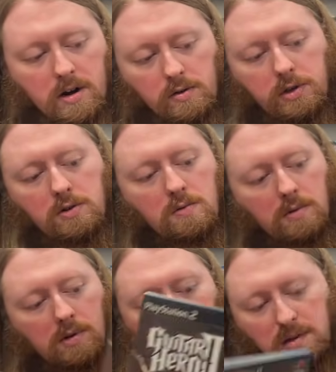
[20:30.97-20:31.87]
Hero 2,
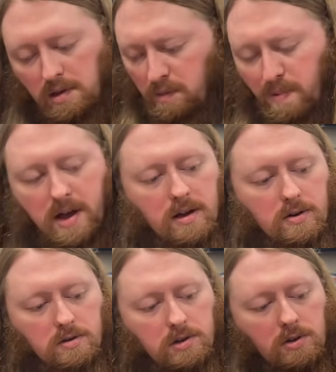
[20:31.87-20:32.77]
Spy
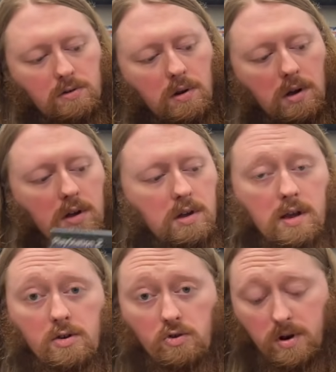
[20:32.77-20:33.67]
Hunter 2,
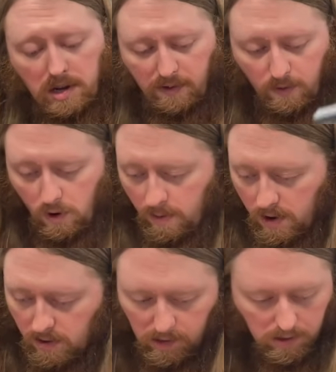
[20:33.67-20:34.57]
and
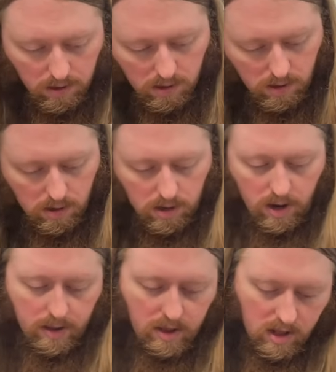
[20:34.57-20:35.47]
Transformers.
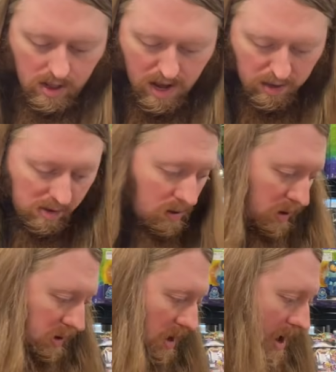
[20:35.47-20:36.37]
And then the last little
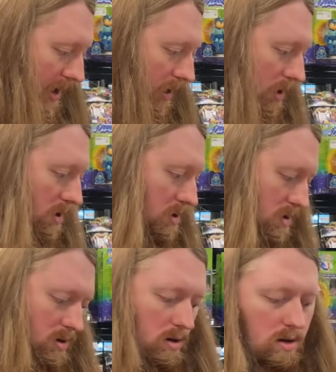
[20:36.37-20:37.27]
stack,
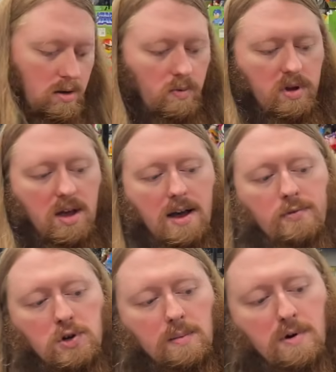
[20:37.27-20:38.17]
we
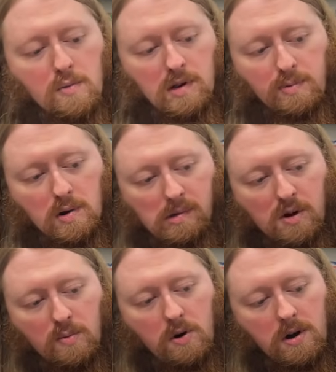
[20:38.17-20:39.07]
have Shaun Palmer's Pro
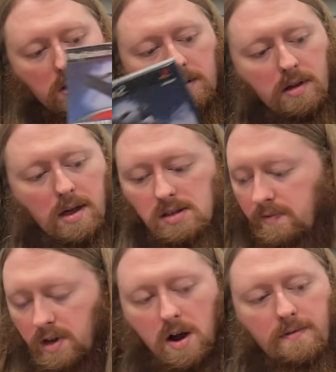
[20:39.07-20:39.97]
Snowboarder,
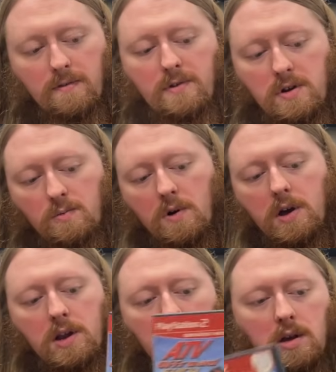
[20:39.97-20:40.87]
ATV Off-Road Fury
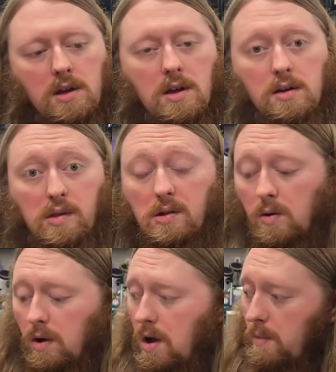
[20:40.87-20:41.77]
1, and
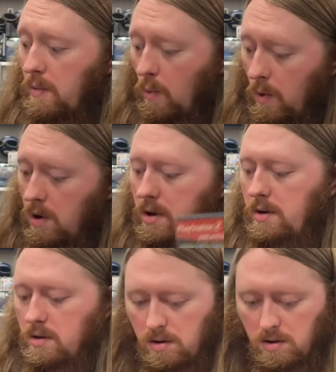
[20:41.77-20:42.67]
SOCOM
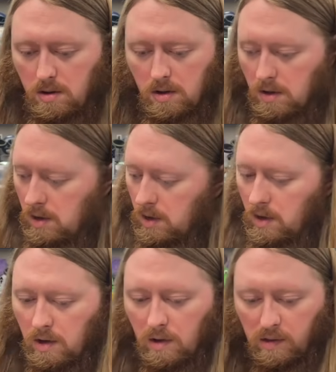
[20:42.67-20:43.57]
1.
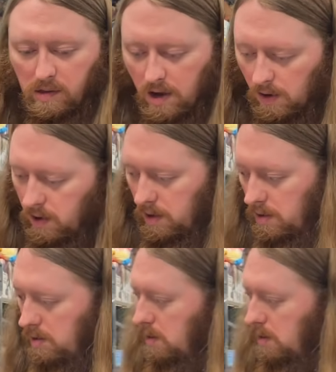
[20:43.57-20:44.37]
So, Ooh.